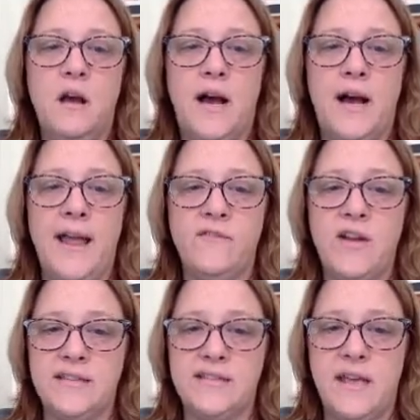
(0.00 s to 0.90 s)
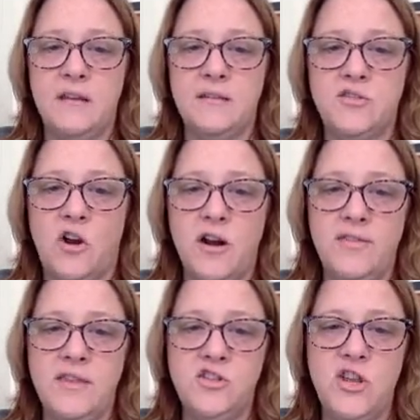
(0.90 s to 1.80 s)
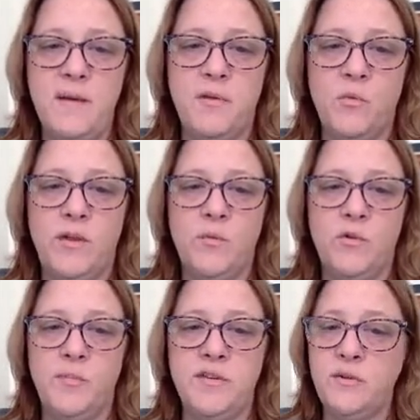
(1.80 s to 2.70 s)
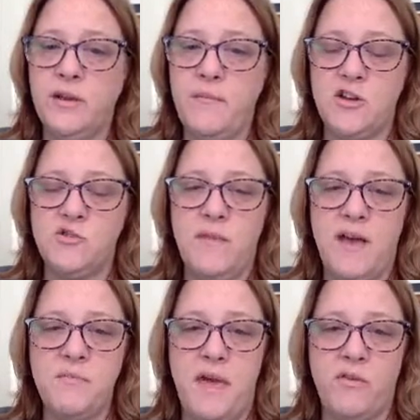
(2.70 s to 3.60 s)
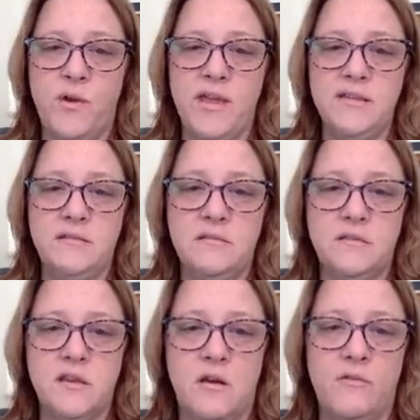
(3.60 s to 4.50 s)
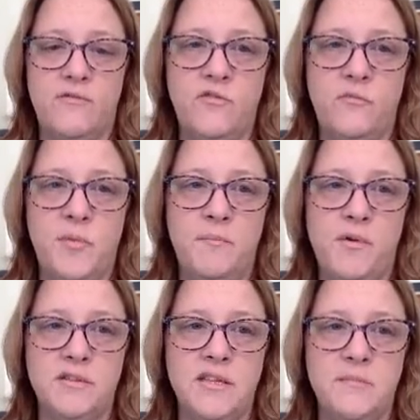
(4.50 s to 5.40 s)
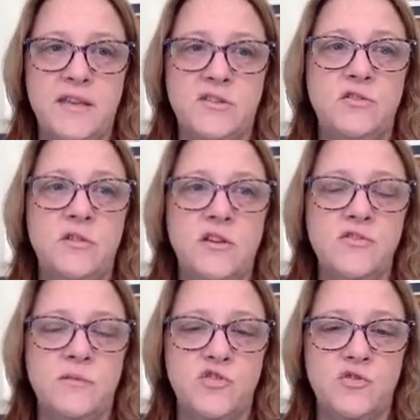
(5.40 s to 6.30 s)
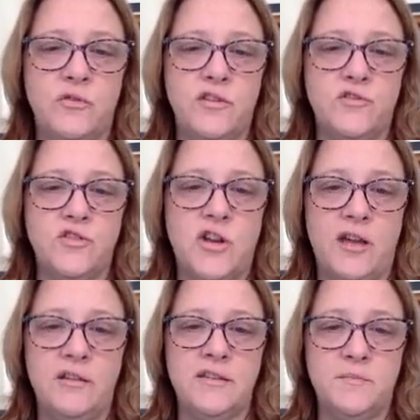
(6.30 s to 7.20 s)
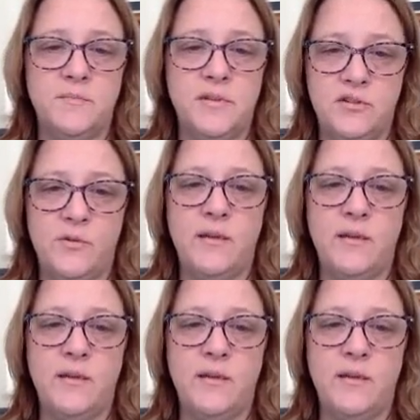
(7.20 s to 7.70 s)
I have not started this yet, but we will be doing Imagine Math Pathways. So if you've been at Baldy the past 2 years, I'm sure that your child has been doing